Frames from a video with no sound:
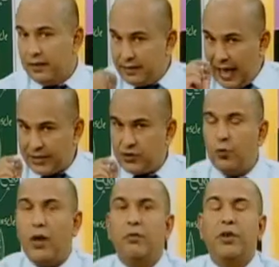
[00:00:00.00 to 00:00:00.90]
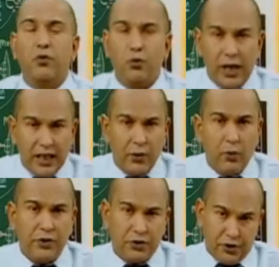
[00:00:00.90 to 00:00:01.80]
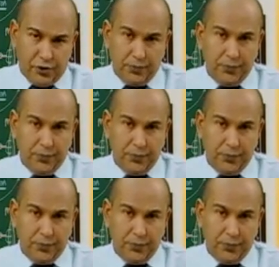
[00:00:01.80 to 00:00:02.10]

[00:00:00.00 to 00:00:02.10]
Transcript: That's what we really want to know.